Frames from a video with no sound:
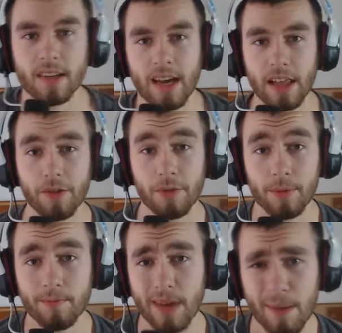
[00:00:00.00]
Hello
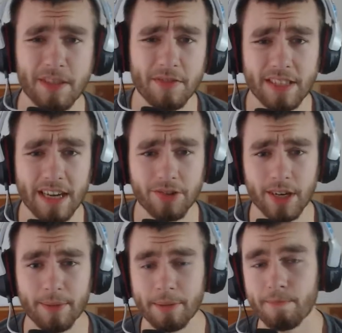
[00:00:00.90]
everyone, I'm Pacific the Casual
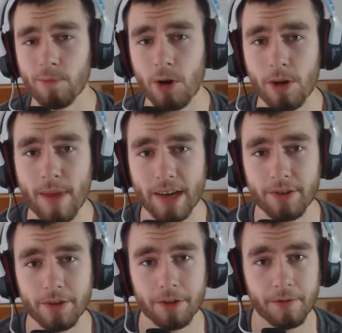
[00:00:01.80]
Gamer, and welcome
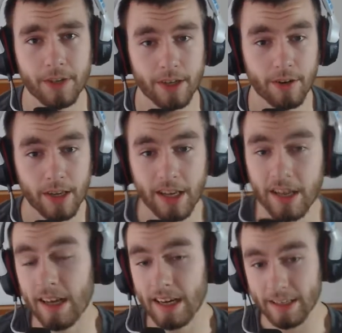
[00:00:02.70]
back to another video.
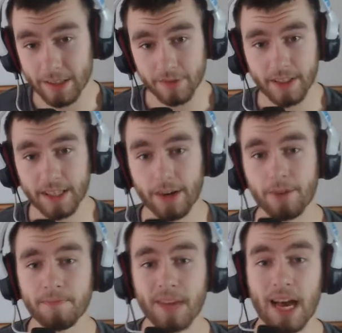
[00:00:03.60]
In this
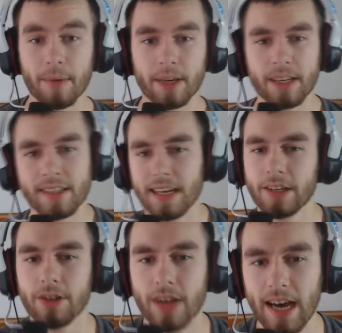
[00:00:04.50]
video, I'm going to
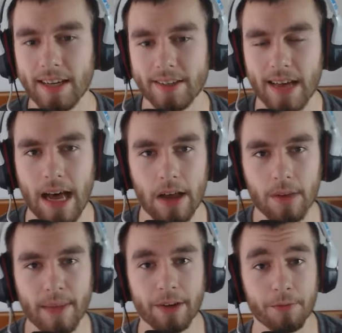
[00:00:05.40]
tell you guys how
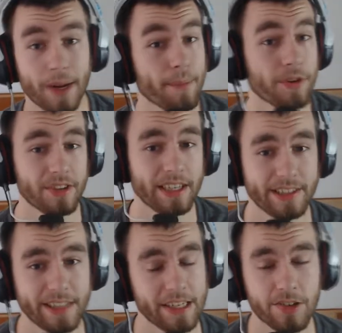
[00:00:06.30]
to make Rainbow
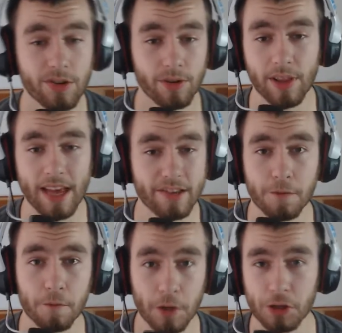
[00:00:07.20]
Six Siege less
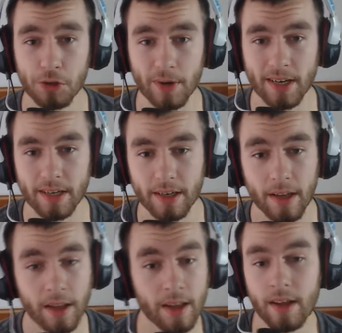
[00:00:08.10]
frustrating.
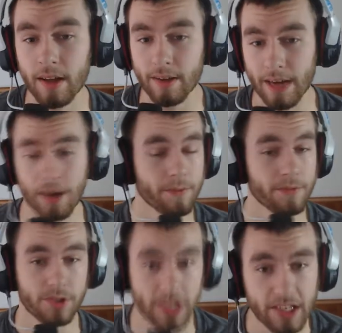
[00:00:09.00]
Now,
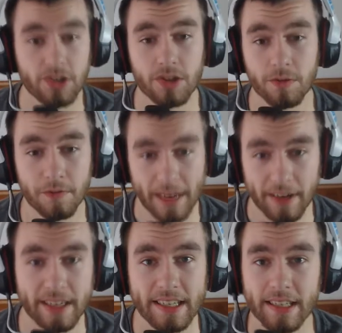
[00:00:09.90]
Siege is a
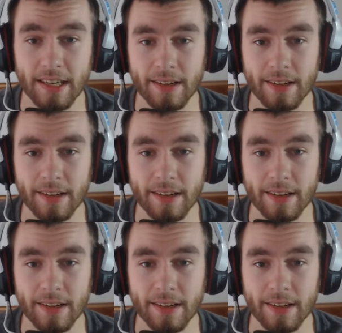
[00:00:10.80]
very, I'm